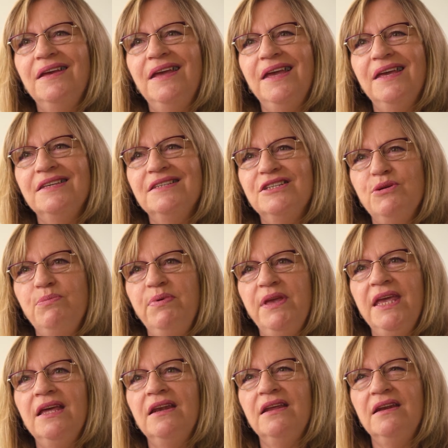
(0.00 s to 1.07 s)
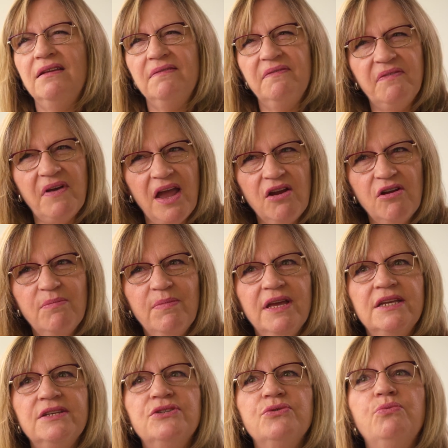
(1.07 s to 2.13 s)
is to be in an
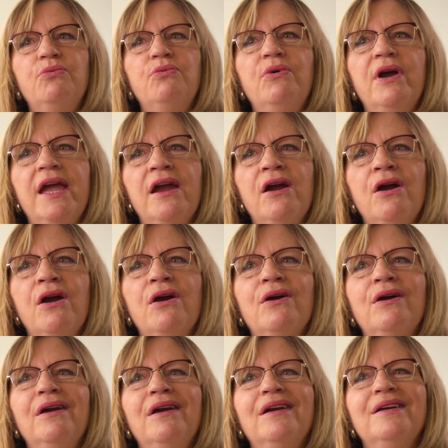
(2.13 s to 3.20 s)
environment where